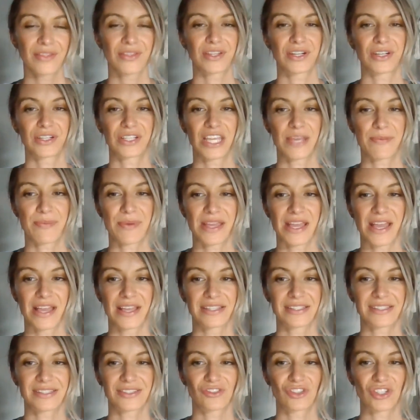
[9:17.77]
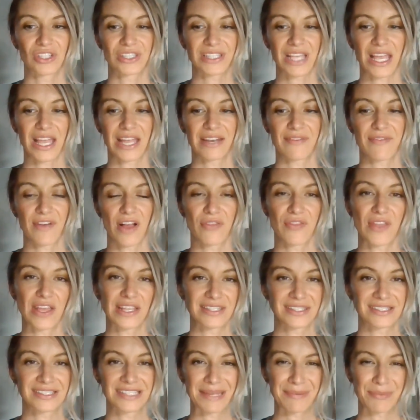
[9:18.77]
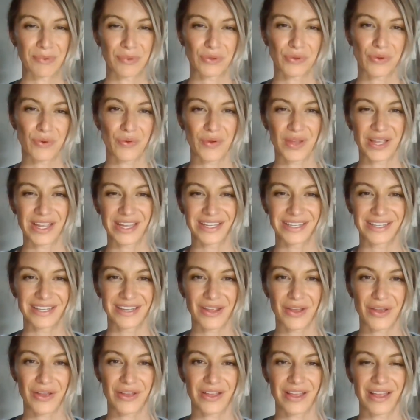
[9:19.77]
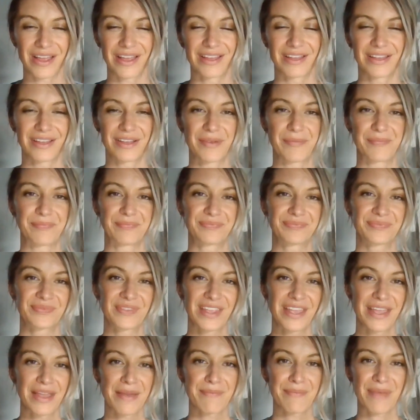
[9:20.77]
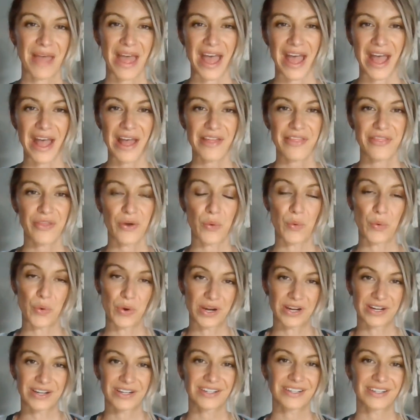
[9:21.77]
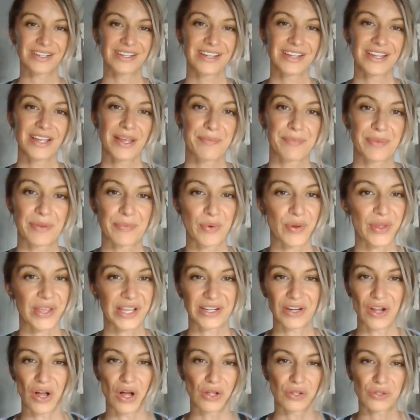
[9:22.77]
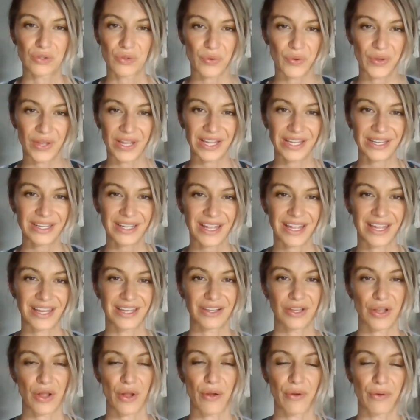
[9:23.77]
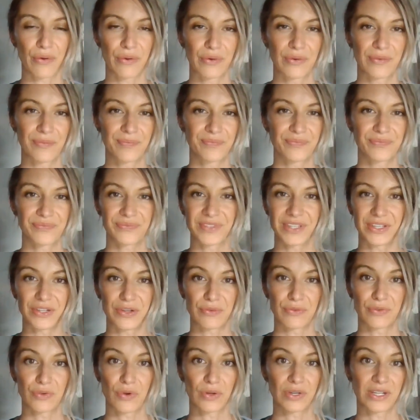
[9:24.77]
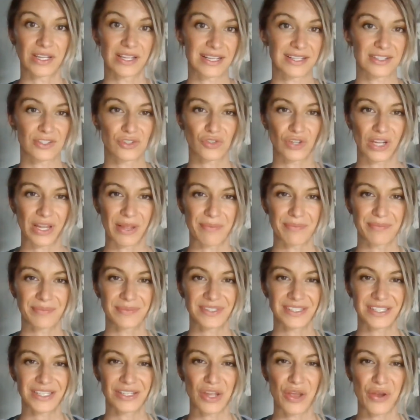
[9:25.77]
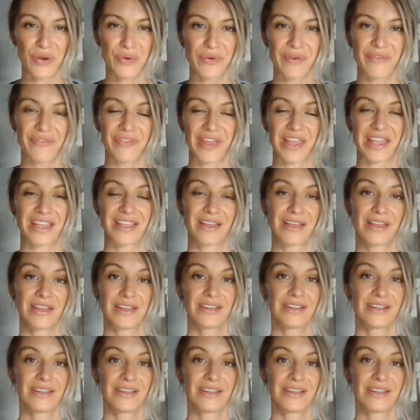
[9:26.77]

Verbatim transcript: that are keeping us just kind of on that stable coin um, path, or be more like an altcoin and go, you know, go to extremes, you know, of like